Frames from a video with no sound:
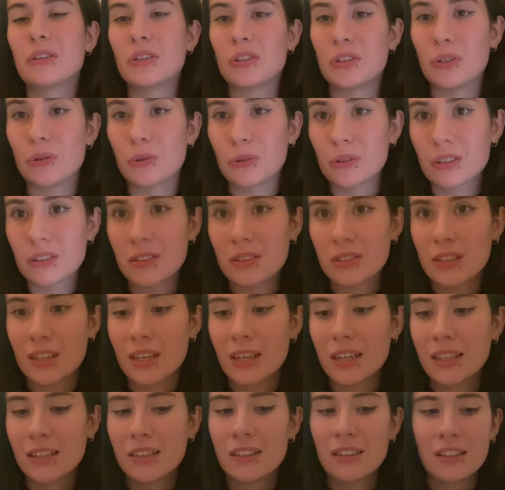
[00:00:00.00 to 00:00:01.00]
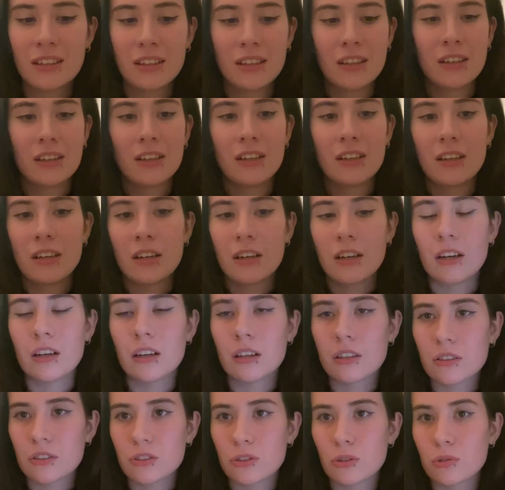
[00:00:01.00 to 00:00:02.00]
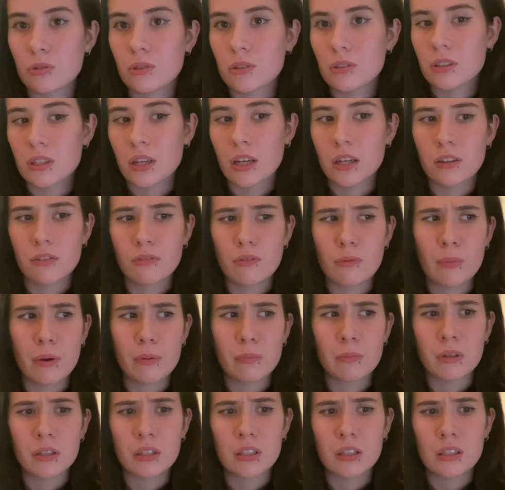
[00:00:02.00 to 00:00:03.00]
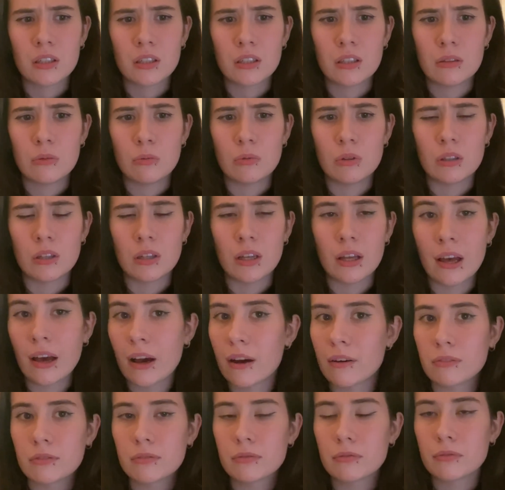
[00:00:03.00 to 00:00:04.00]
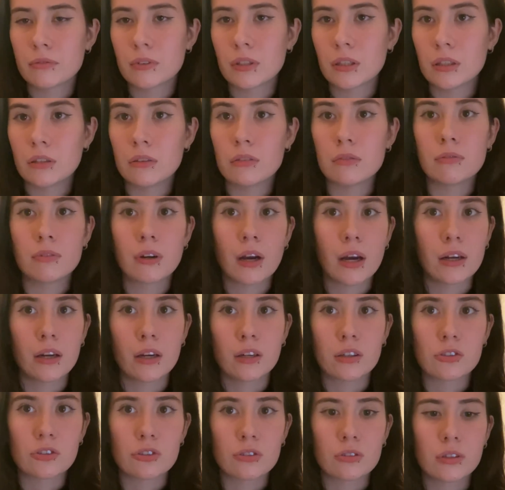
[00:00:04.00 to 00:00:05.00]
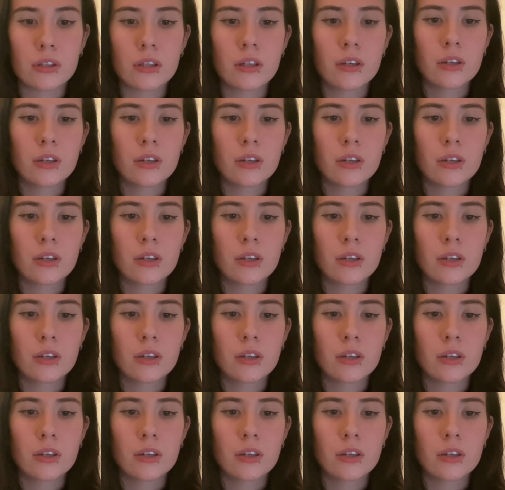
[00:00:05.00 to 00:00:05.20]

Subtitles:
Jokes aside, I remember he will have a good fight actually.